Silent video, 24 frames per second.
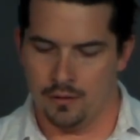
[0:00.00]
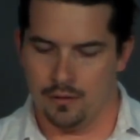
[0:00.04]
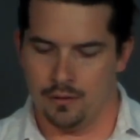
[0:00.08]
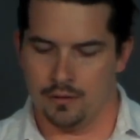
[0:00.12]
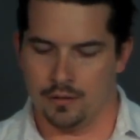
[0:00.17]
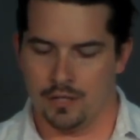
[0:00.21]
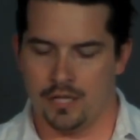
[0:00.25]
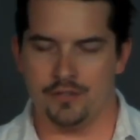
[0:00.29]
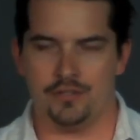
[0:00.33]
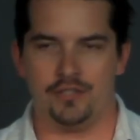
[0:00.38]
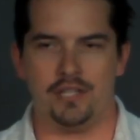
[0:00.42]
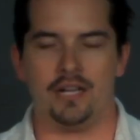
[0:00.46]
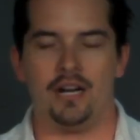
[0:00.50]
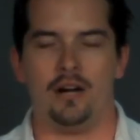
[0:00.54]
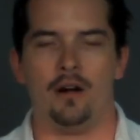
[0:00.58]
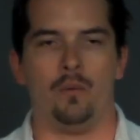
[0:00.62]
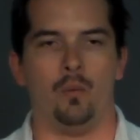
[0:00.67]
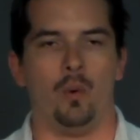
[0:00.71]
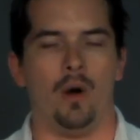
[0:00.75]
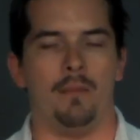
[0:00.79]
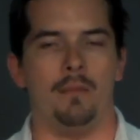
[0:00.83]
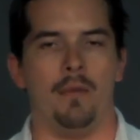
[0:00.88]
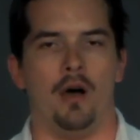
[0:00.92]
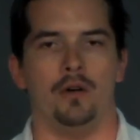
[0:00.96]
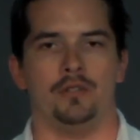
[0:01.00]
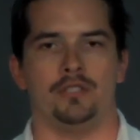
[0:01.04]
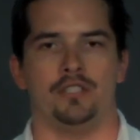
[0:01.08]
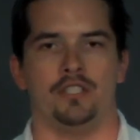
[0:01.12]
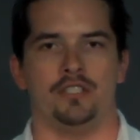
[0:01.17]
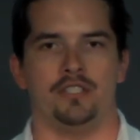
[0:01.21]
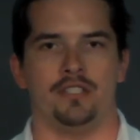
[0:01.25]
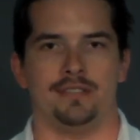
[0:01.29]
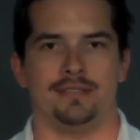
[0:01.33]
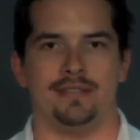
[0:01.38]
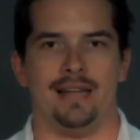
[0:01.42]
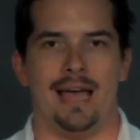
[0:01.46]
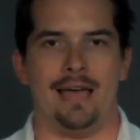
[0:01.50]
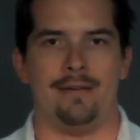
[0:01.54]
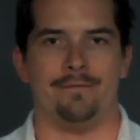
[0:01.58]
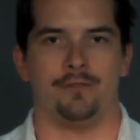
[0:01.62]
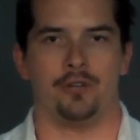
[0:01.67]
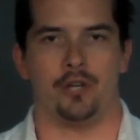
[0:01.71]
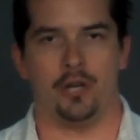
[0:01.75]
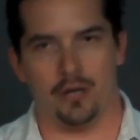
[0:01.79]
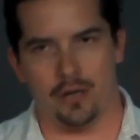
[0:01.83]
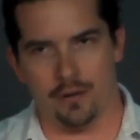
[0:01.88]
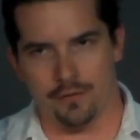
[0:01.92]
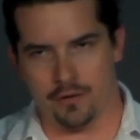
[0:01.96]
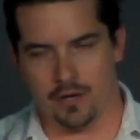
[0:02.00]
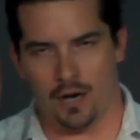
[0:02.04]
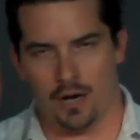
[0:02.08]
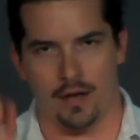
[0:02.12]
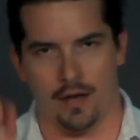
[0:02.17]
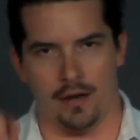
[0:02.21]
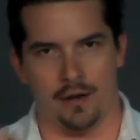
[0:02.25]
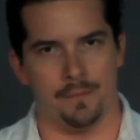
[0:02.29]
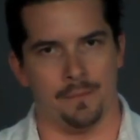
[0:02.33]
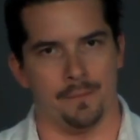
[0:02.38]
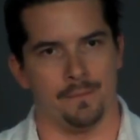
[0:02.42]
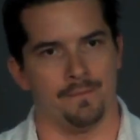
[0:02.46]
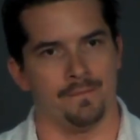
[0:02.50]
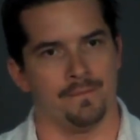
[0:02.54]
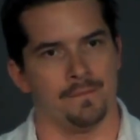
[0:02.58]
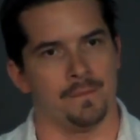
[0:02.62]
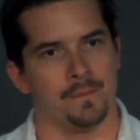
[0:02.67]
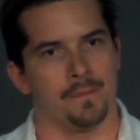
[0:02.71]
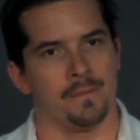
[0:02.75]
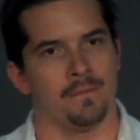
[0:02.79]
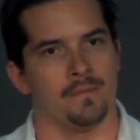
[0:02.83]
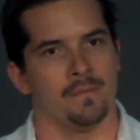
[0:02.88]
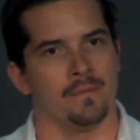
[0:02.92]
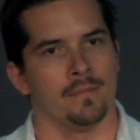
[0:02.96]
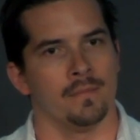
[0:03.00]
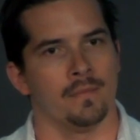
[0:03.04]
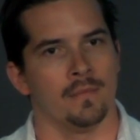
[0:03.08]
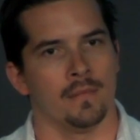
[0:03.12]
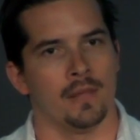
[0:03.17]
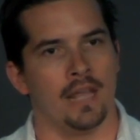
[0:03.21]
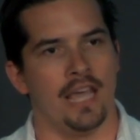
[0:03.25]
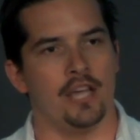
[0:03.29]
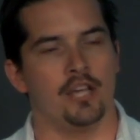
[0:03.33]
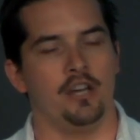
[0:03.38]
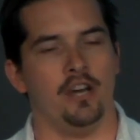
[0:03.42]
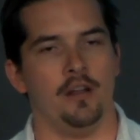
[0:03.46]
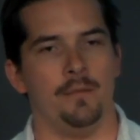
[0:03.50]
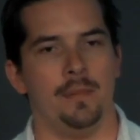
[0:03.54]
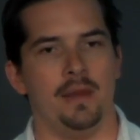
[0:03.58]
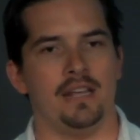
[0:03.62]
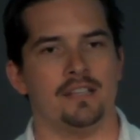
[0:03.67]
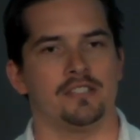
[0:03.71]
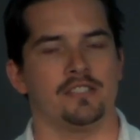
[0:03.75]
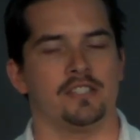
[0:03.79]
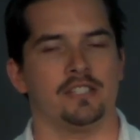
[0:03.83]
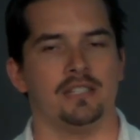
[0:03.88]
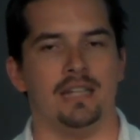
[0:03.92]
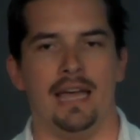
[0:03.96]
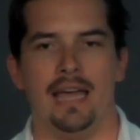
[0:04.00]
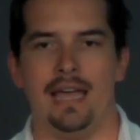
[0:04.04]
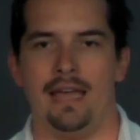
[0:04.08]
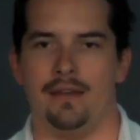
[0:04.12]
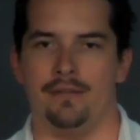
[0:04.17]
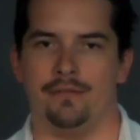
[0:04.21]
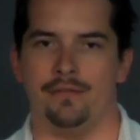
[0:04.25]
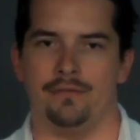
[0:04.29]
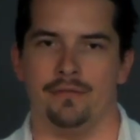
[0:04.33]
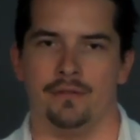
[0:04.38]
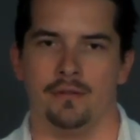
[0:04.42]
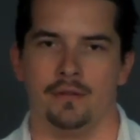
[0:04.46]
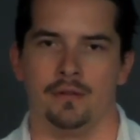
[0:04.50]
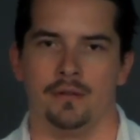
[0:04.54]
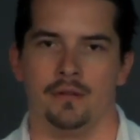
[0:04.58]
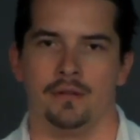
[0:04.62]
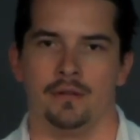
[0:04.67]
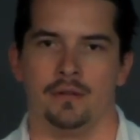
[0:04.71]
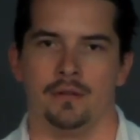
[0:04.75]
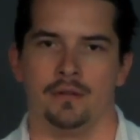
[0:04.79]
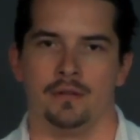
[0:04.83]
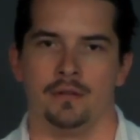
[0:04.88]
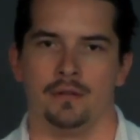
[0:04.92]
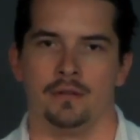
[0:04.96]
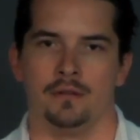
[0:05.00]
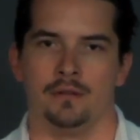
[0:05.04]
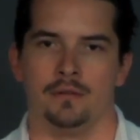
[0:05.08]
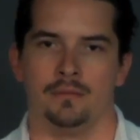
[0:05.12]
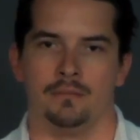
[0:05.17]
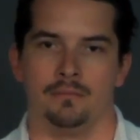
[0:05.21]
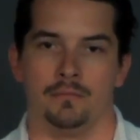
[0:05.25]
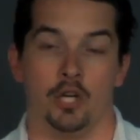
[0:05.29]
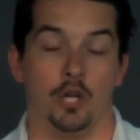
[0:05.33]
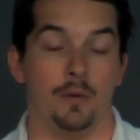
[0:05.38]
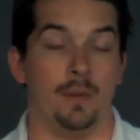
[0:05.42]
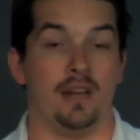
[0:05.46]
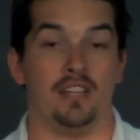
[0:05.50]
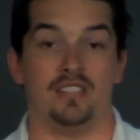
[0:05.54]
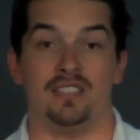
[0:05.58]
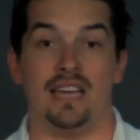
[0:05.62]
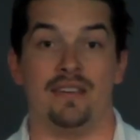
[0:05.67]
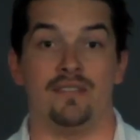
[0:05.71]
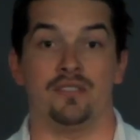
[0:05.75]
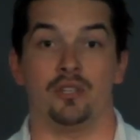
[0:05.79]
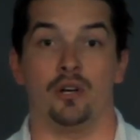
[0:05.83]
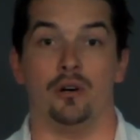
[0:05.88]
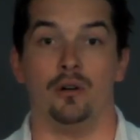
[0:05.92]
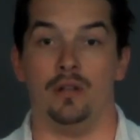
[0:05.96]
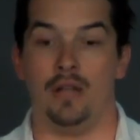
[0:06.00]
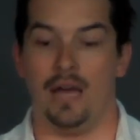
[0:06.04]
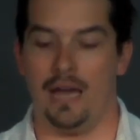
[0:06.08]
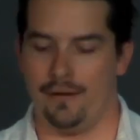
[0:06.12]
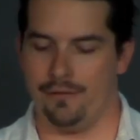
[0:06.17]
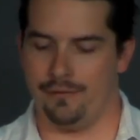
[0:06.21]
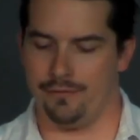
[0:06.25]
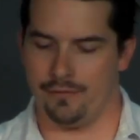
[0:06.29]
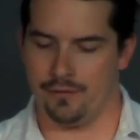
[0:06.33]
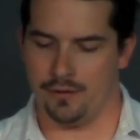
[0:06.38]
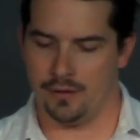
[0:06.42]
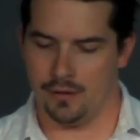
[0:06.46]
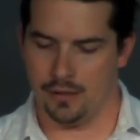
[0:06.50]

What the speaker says: Consider where Moses' life could have gone. He could have been a slave. Could have been a slave his whole life.